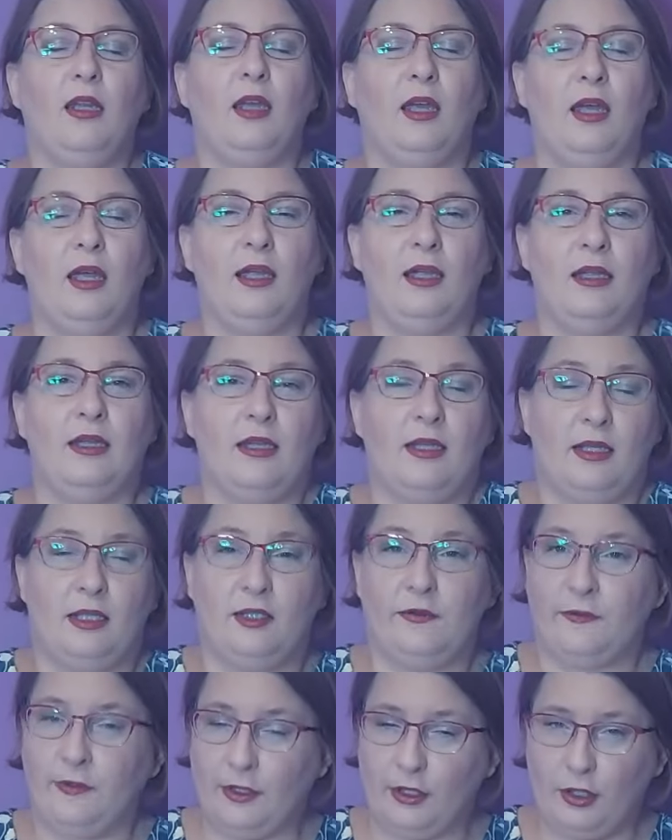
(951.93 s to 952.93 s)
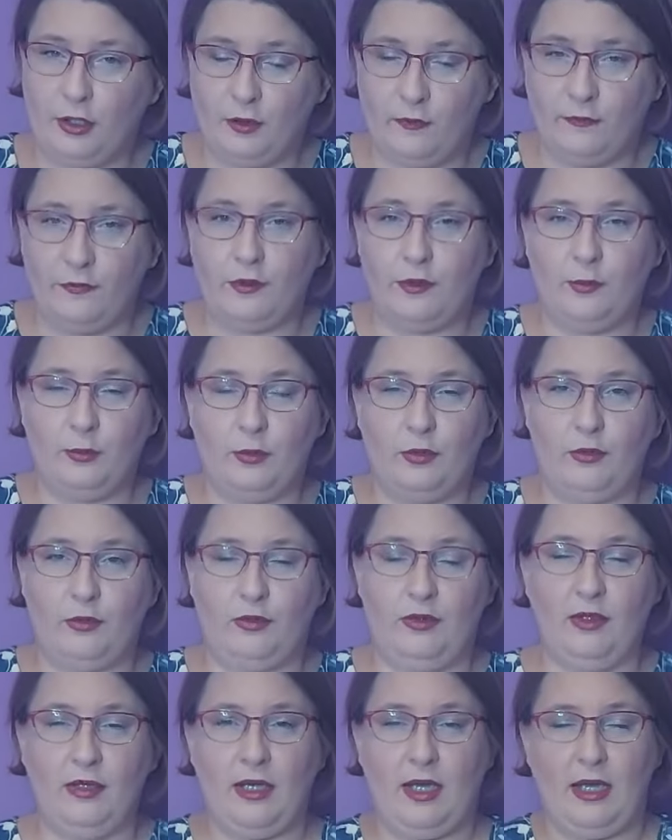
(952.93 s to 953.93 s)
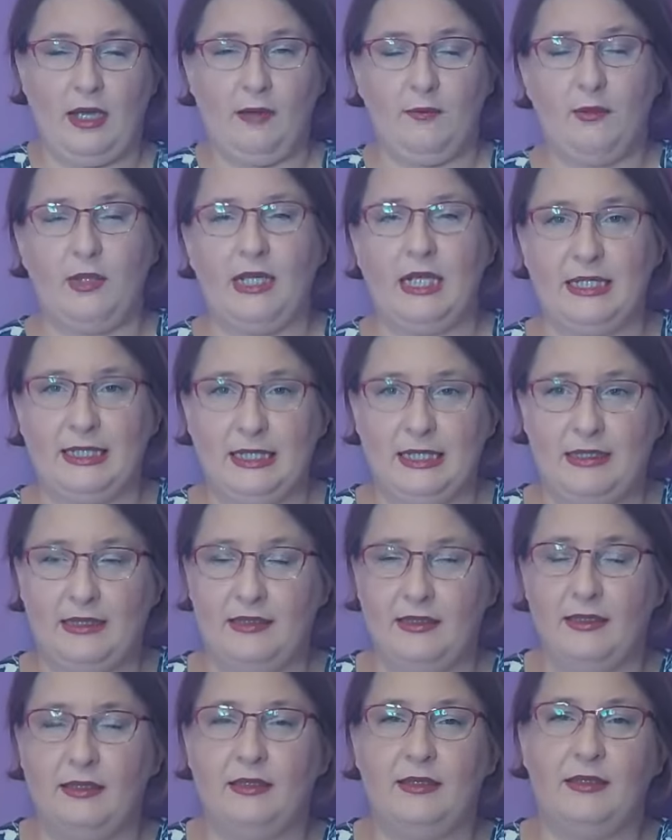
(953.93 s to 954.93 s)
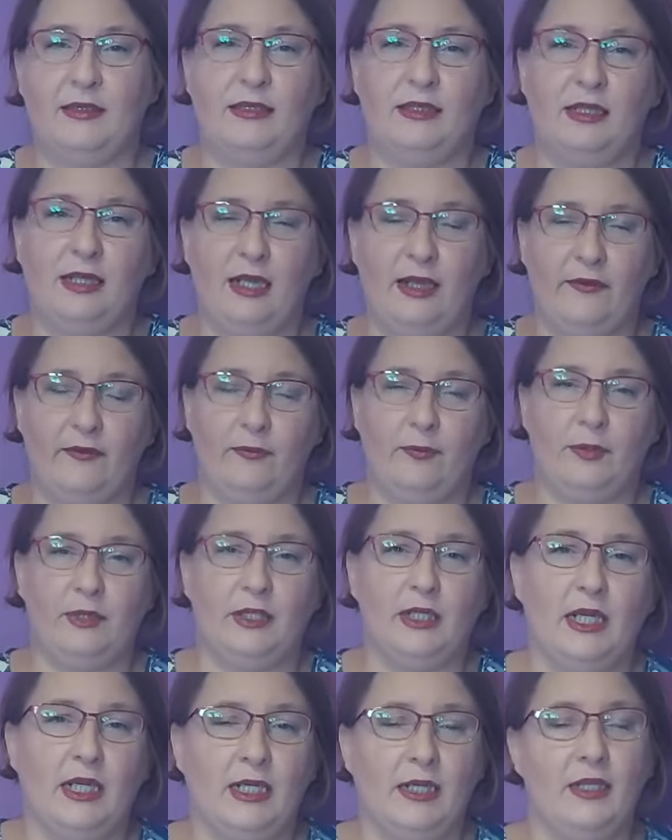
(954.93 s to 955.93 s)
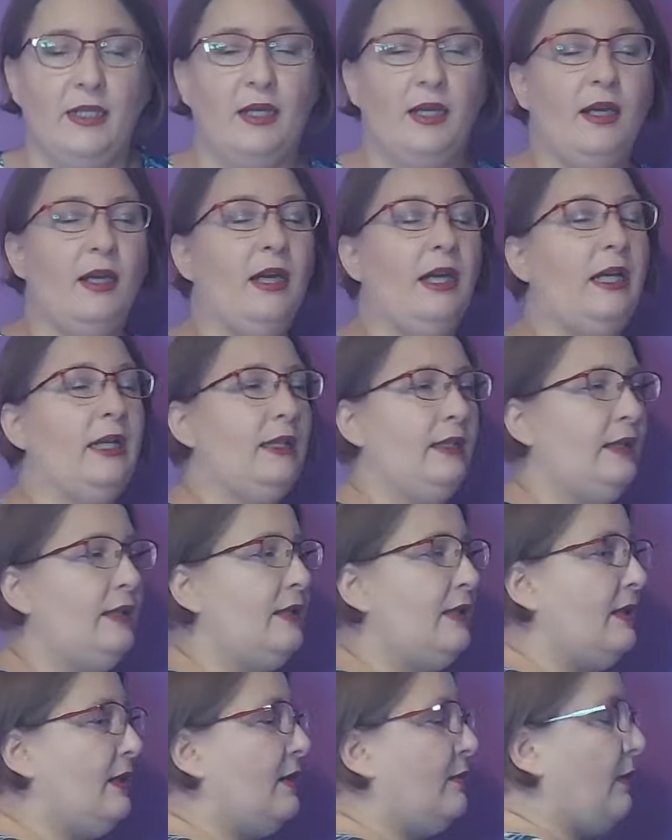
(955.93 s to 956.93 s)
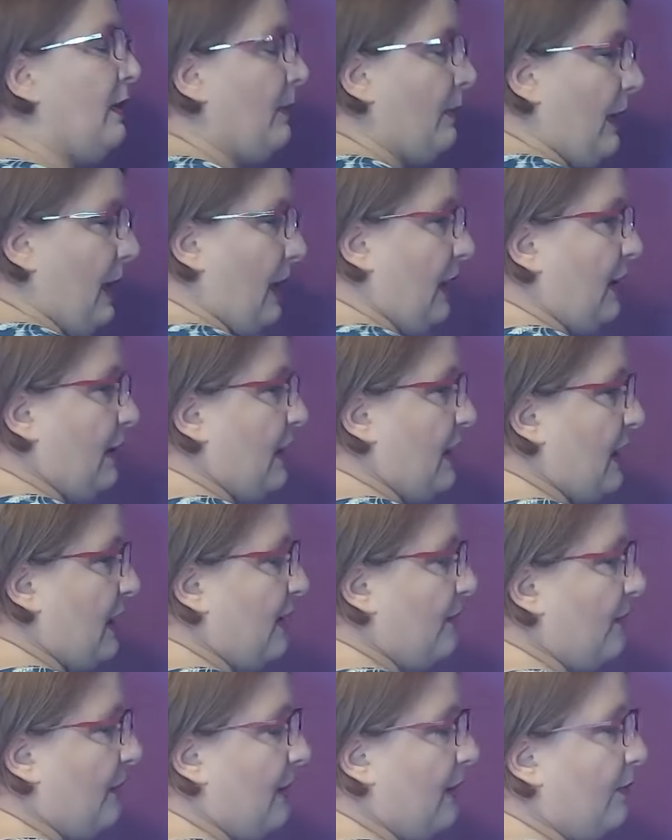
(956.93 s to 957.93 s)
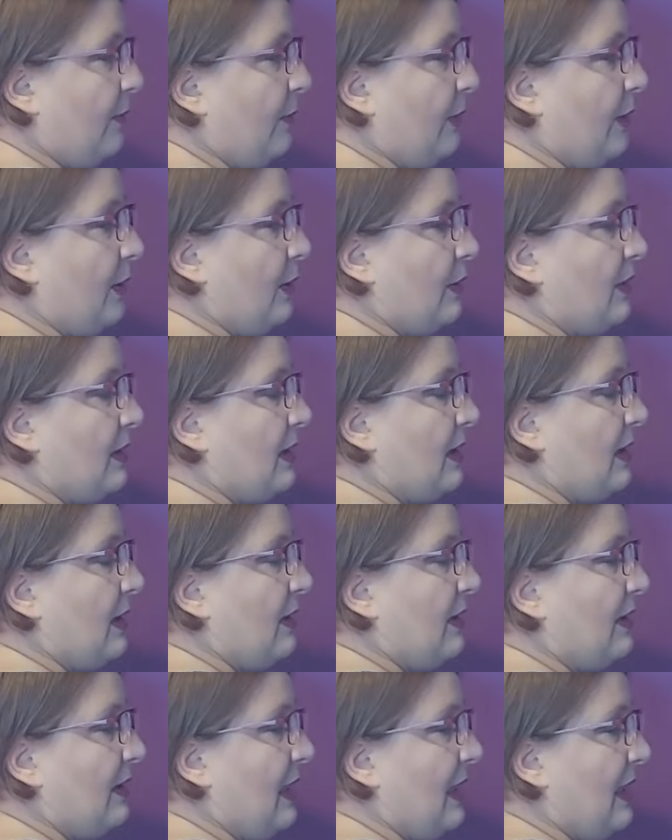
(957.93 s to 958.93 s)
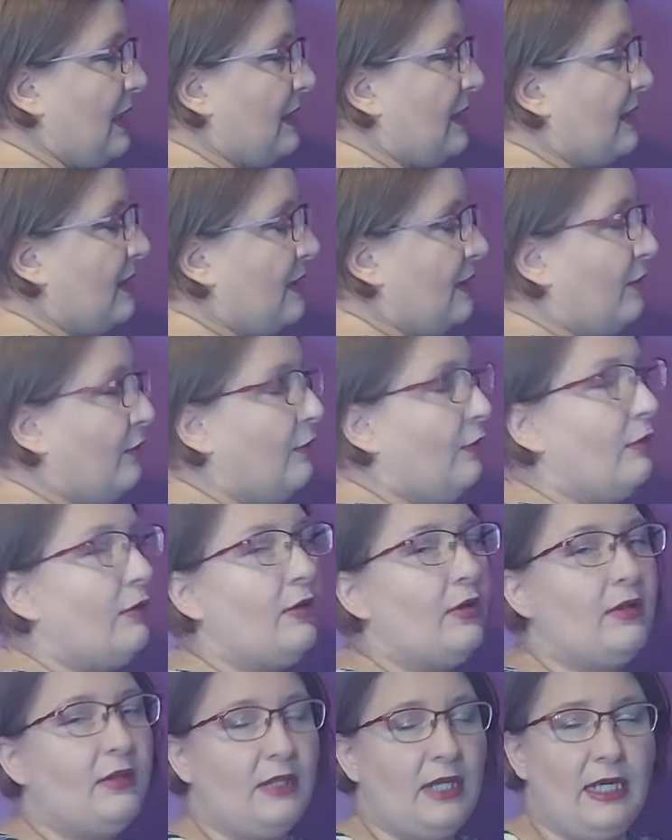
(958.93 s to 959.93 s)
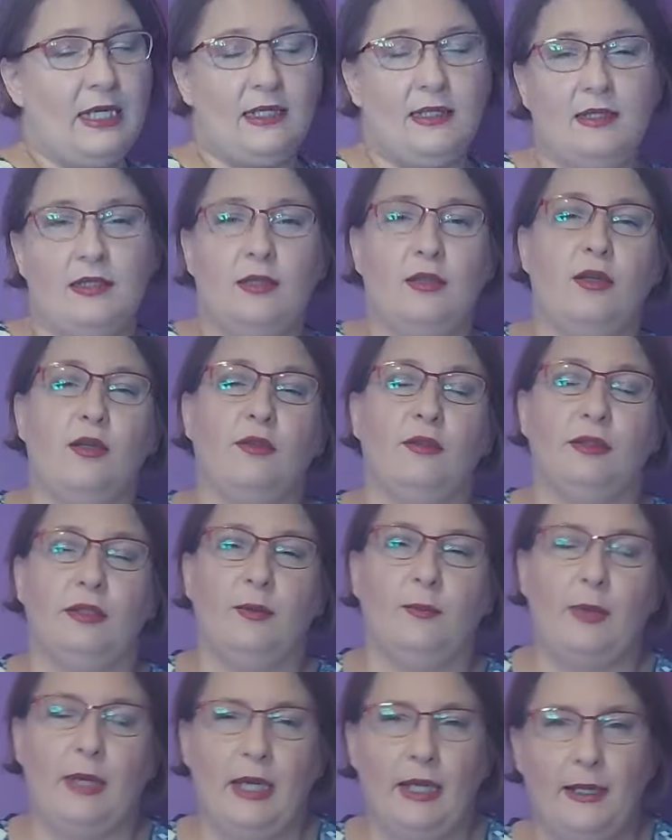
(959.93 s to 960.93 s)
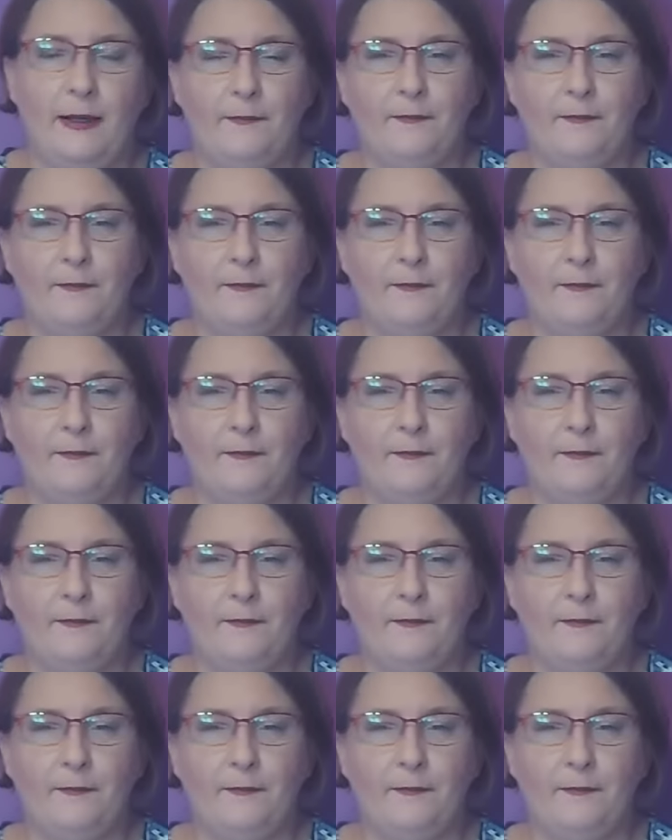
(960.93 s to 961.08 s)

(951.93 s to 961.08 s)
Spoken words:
It's very comfortable. I'm glad I did the FBA and this way back adjustment because it does look nice on the back.